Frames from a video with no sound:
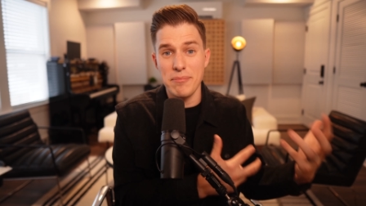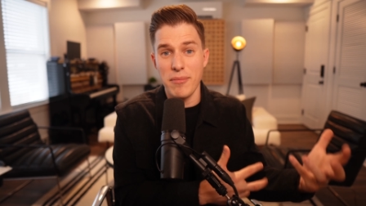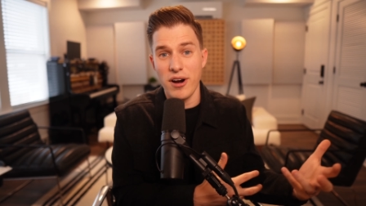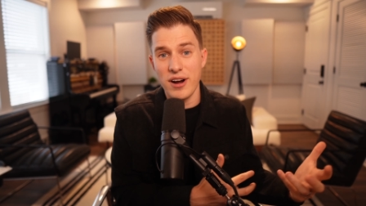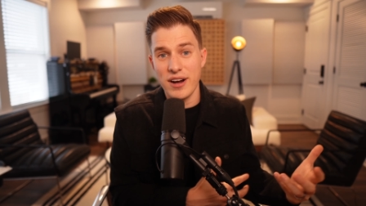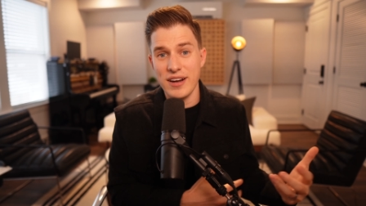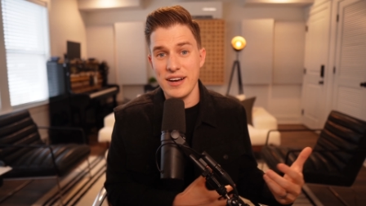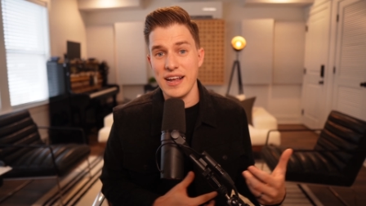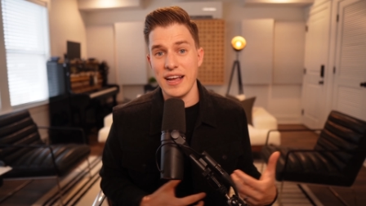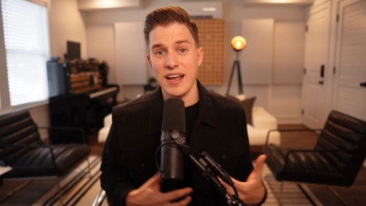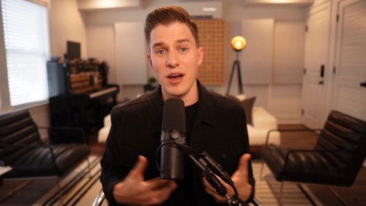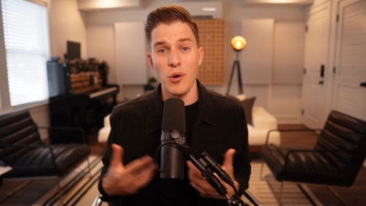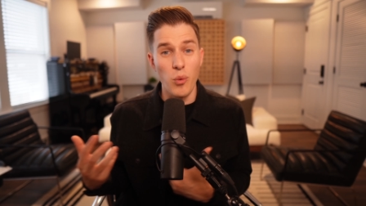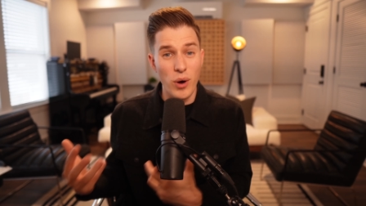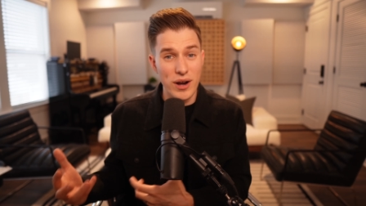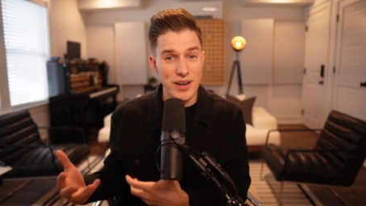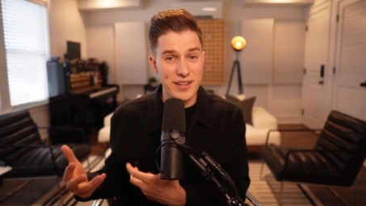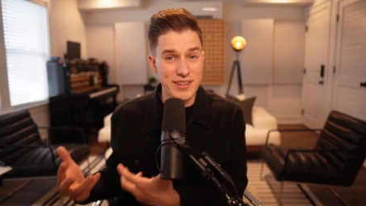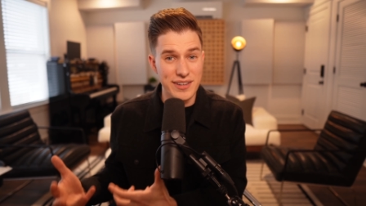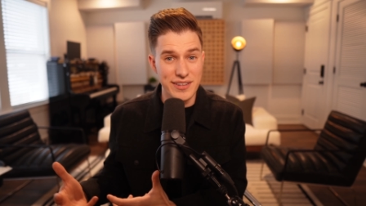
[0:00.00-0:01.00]
marketing at
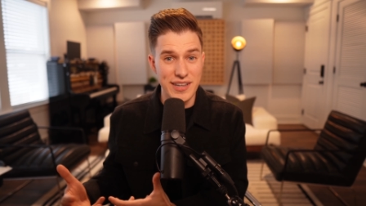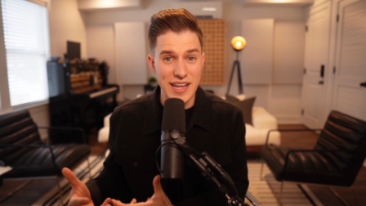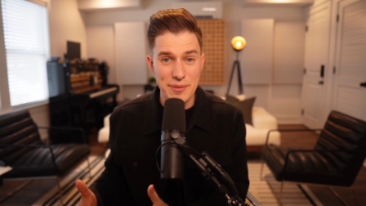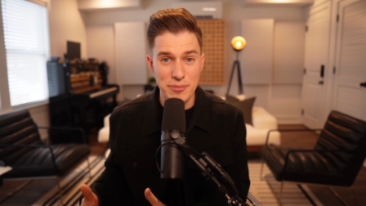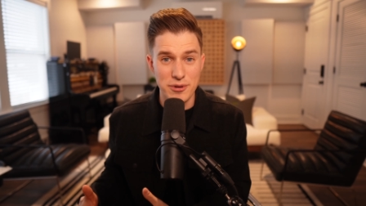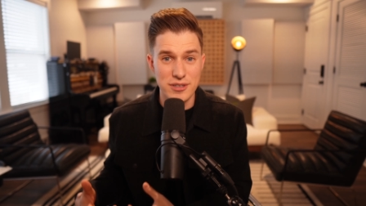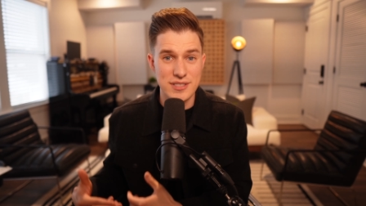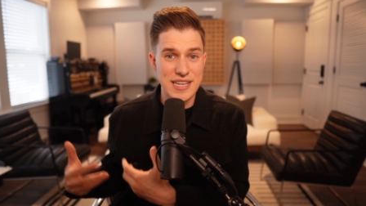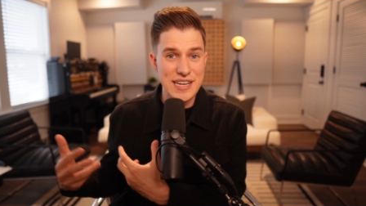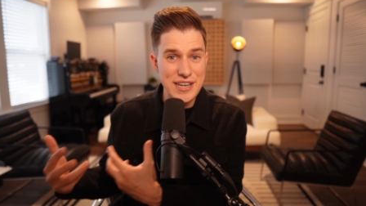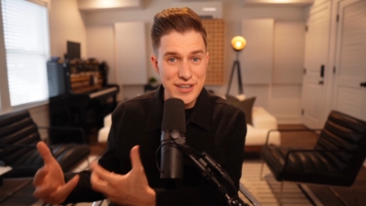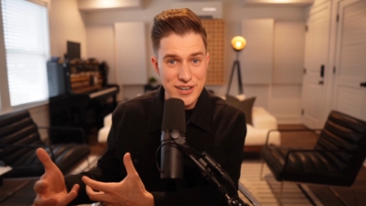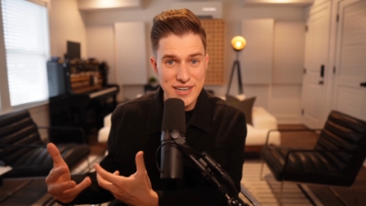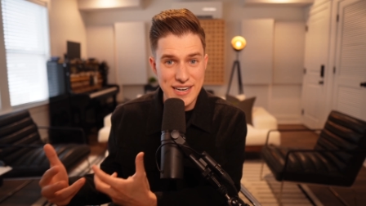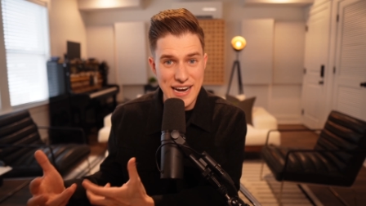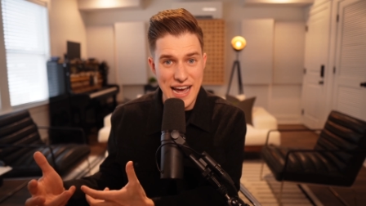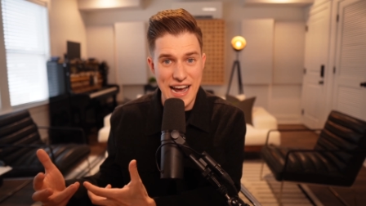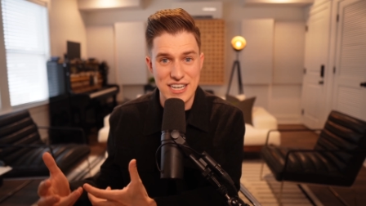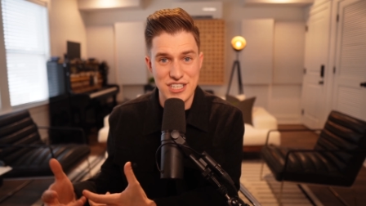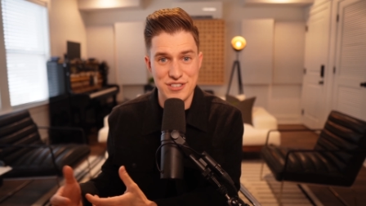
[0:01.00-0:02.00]
one of the labels here in
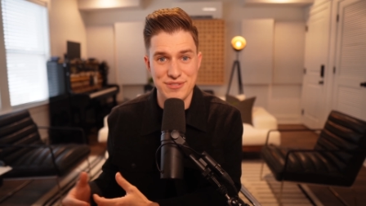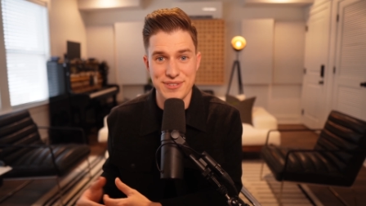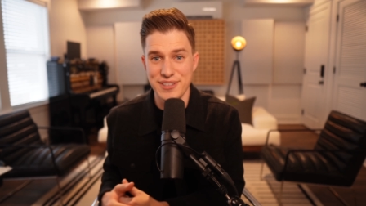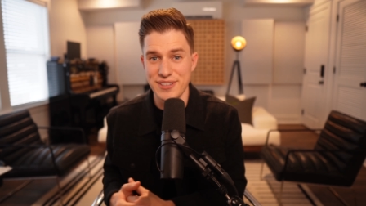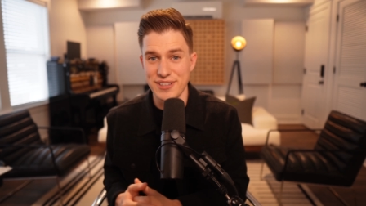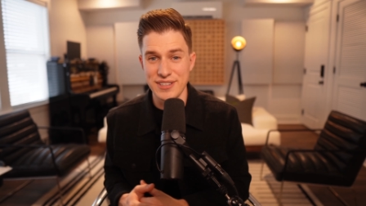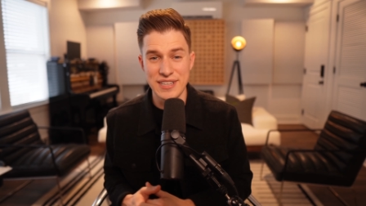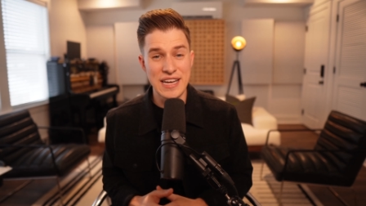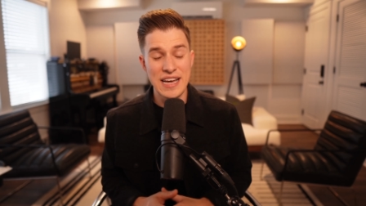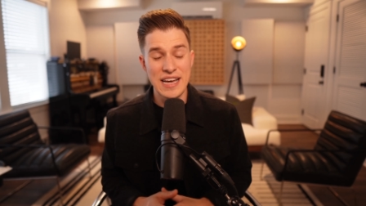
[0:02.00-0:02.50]
Nashville.